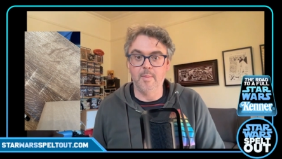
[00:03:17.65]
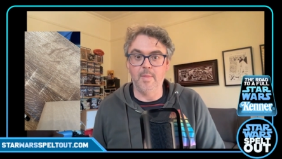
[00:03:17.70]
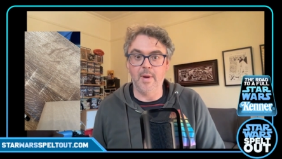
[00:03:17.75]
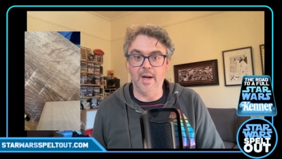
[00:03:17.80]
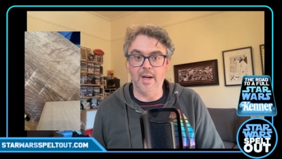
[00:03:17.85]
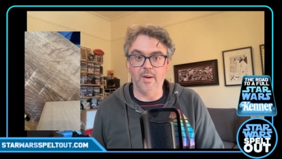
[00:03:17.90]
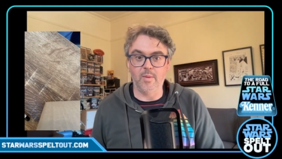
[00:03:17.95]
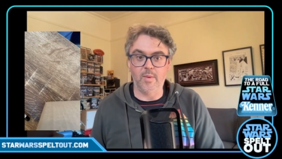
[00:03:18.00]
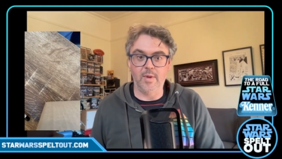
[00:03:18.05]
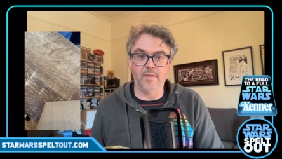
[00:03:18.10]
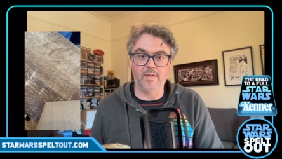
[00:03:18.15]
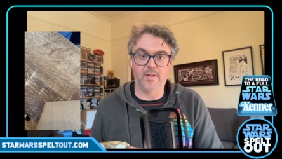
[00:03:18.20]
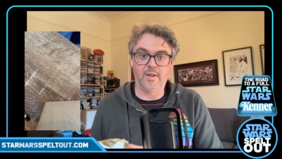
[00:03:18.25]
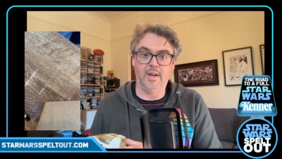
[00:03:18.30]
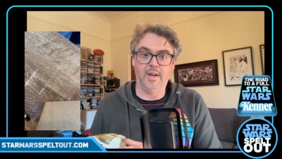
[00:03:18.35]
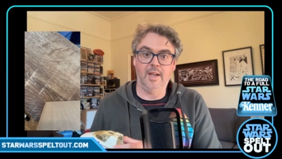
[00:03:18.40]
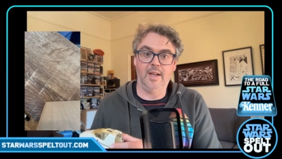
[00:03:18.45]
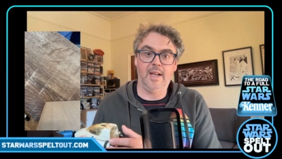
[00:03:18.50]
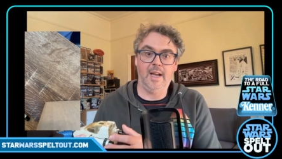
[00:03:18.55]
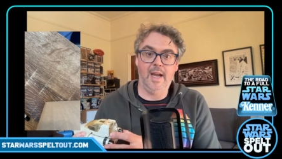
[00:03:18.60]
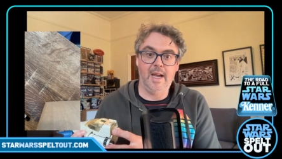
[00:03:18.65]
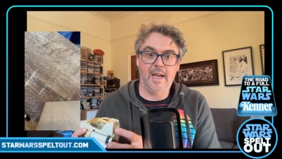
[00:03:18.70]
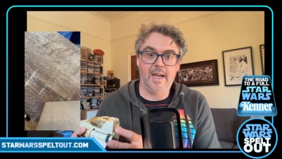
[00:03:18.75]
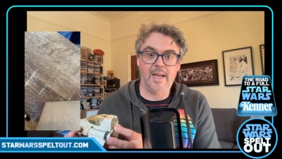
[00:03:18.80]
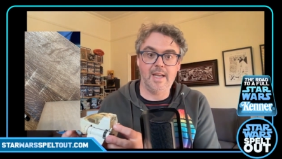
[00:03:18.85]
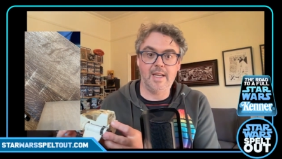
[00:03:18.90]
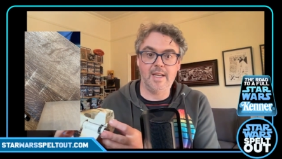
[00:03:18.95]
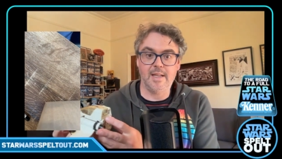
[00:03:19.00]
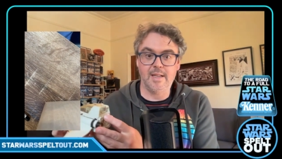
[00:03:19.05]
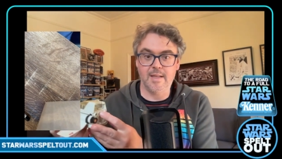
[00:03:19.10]
But we've got
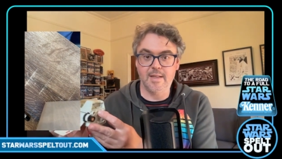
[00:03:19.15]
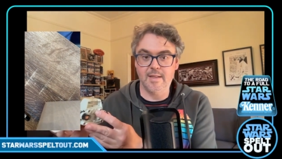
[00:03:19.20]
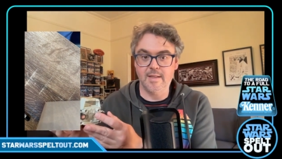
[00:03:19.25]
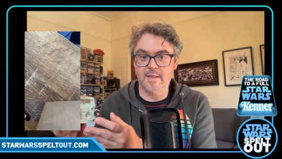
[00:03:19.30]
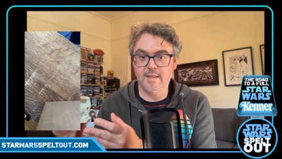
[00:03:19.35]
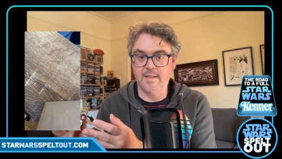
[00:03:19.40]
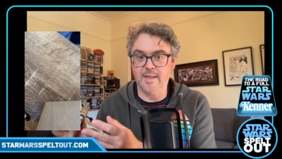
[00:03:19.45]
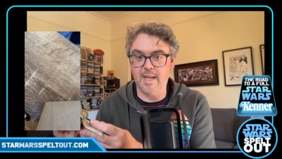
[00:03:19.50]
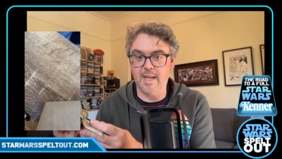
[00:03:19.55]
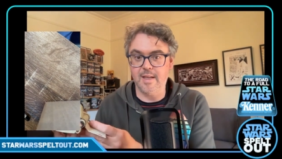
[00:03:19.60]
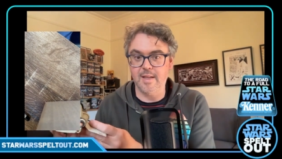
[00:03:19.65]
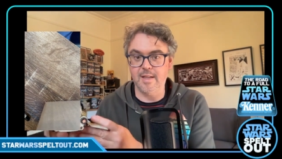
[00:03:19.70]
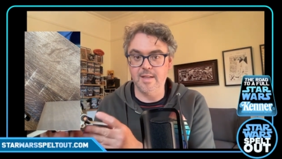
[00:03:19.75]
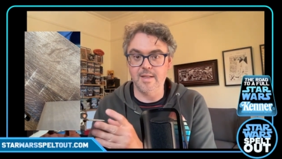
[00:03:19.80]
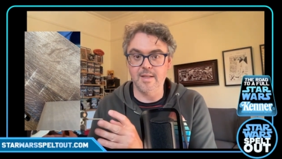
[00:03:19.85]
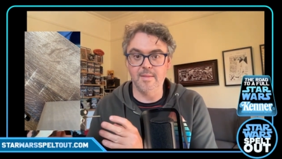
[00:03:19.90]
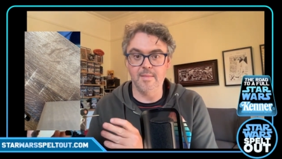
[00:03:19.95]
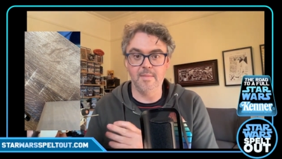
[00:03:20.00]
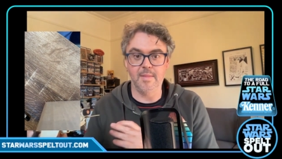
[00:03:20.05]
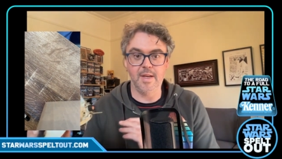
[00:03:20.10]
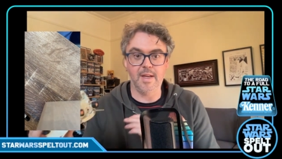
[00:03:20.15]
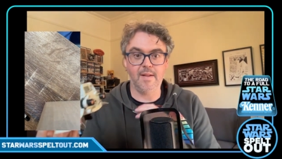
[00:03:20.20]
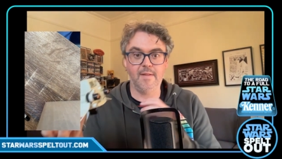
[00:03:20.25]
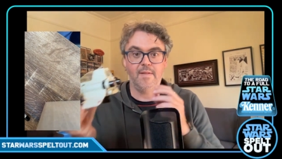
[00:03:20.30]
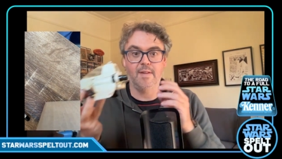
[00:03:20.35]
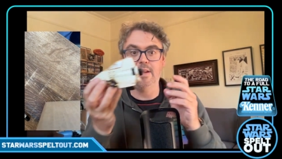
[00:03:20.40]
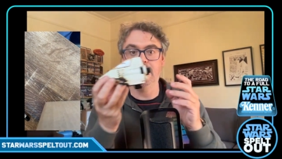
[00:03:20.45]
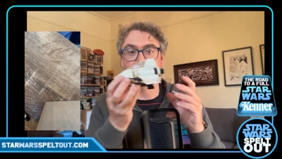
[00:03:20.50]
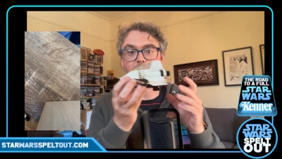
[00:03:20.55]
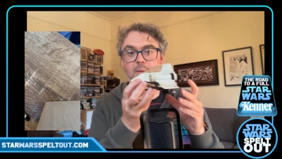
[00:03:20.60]
a second
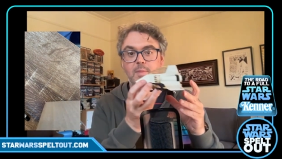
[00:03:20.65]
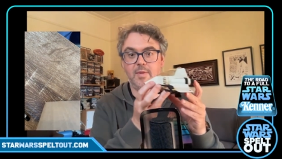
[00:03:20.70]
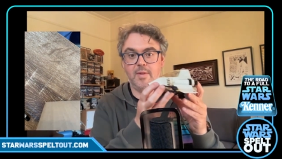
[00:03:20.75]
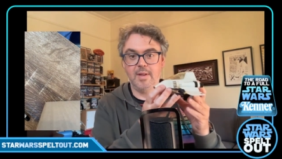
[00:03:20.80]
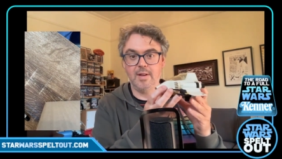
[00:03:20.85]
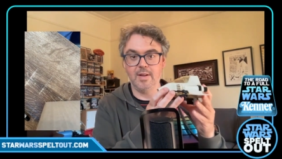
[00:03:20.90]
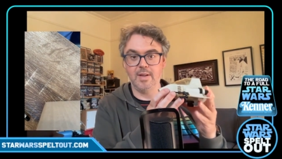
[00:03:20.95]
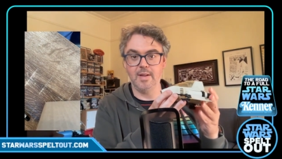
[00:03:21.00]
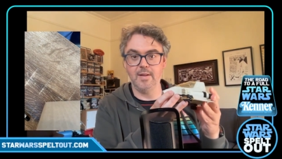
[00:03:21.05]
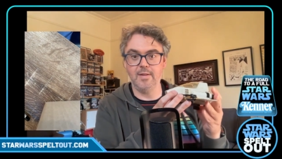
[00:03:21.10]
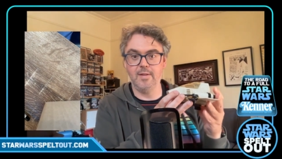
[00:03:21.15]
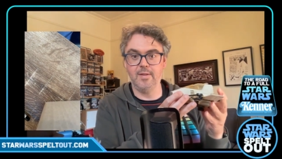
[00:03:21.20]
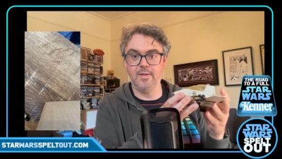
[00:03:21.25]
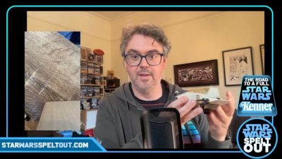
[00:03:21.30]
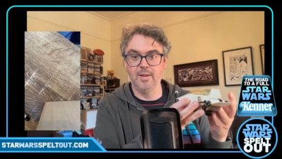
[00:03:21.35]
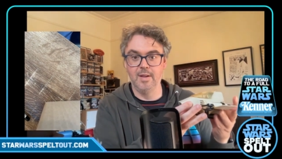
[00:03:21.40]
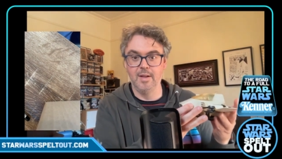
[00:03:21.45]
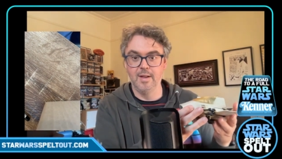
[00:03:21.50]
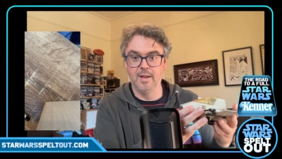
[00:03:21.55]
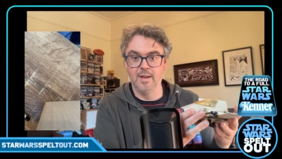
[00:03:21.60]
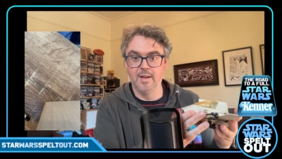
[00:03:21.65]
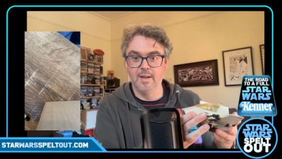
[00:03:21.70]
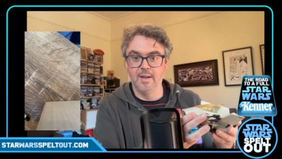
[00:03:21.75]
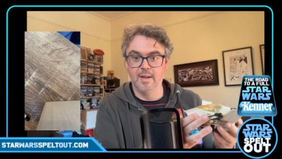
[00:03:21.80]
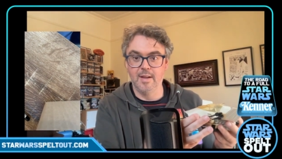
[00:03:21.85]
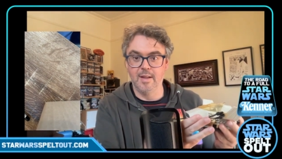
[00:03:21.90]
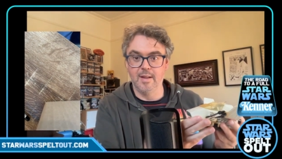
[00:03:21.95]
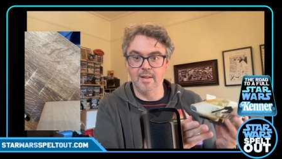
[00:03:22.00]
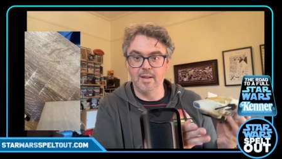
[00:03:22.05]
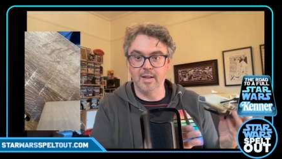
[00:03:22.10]
minifig. Whoops, there it is.
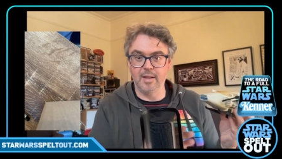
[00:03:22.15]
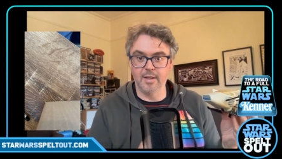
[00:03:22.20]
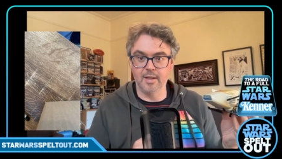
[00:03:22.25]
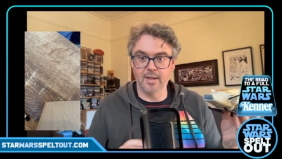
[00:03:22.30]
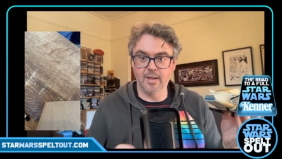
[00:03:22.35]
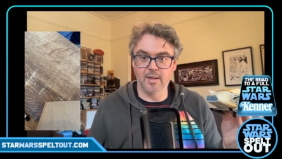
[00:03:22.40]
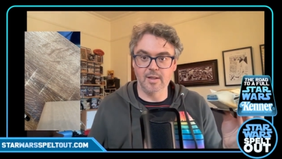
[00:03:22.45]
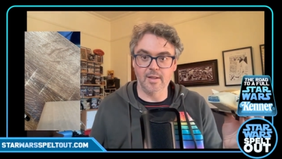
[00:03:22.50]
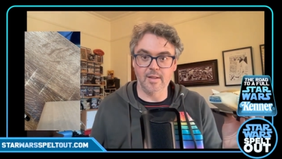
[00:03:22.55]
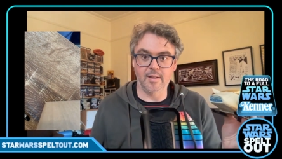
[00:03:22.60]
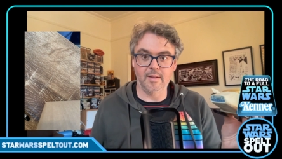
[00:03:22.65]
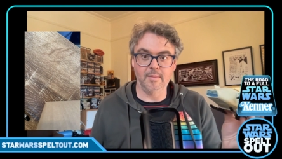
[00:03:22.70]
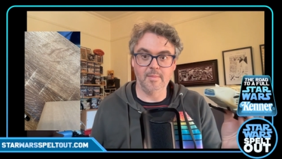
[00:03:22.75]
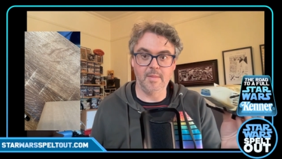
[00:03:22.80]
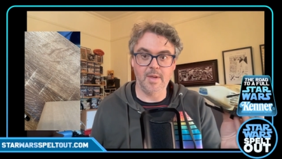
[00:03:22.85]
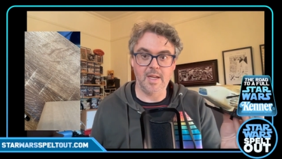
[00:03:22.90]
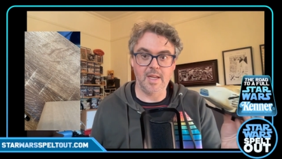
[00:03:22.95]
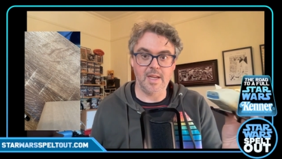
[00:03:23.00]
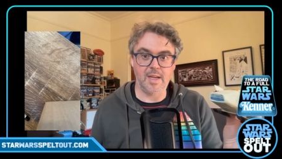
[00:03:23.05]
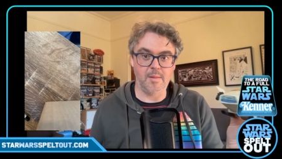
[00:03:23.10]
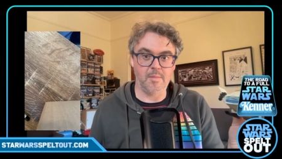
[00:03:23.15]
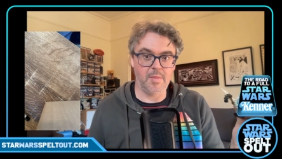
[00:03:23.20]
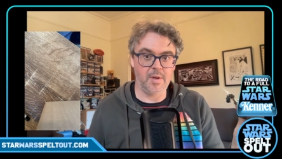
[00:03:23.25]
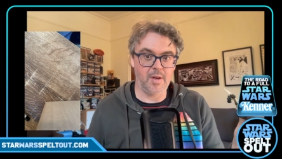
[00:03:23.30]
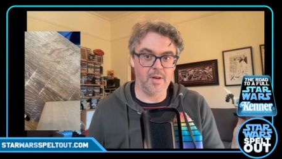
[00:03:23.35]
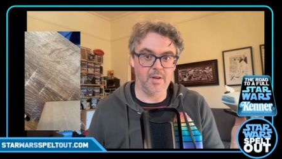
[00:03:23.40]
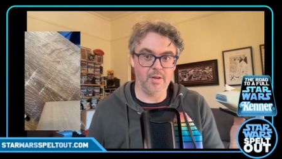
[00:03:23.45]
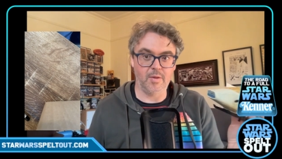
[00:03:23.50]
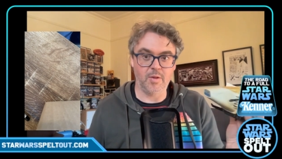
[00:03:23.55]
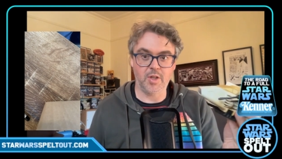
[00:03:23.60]
The little mini
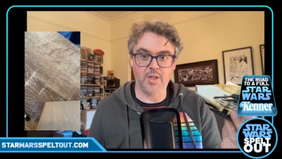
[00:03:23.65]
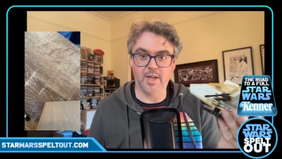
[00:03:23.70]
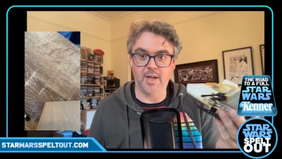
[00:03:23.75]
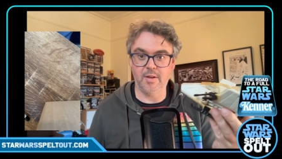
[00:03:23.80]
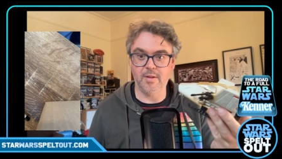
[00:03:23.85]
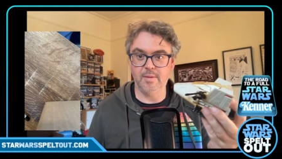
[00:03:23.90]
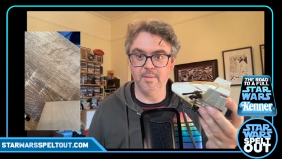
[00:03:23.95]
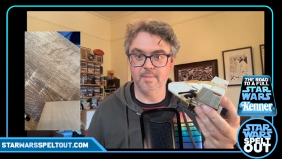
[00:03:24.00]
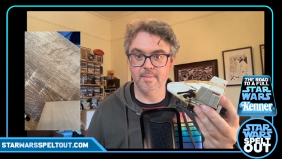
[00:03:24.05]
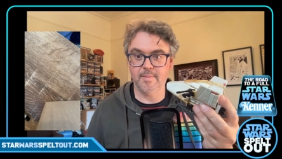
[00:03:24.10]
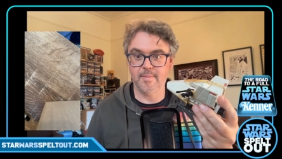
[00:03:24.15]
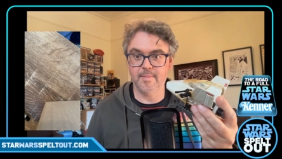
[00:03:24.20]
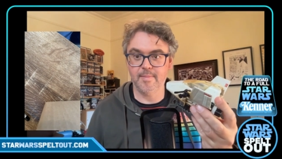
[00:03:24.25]
Imperial shuttle.